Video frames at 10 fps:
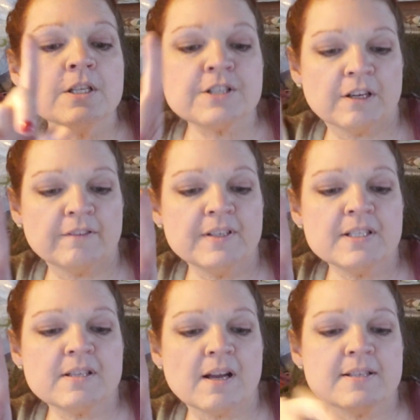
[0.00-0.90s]
Serving
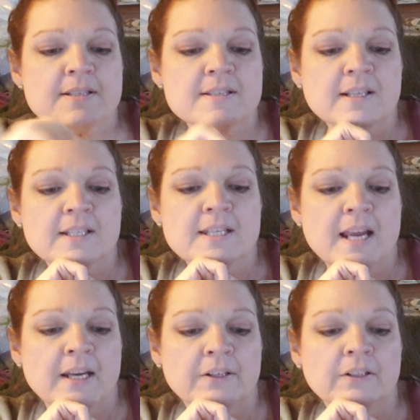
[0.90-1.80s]
size is a
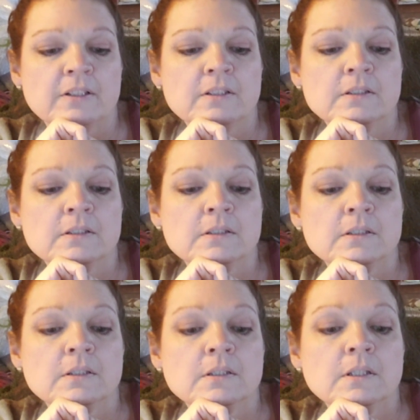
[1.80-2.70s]
container.
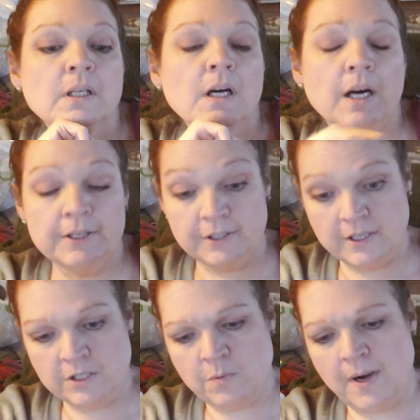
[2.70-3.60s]

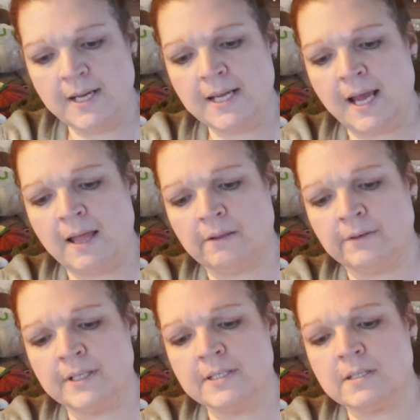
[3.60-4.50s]
120
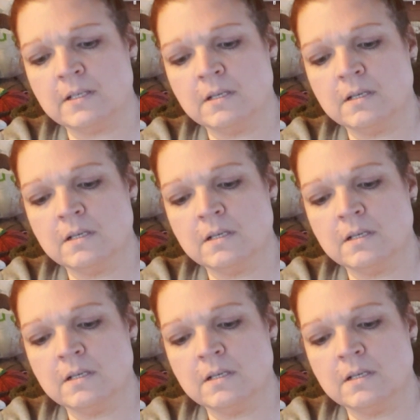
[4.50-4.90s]
calories.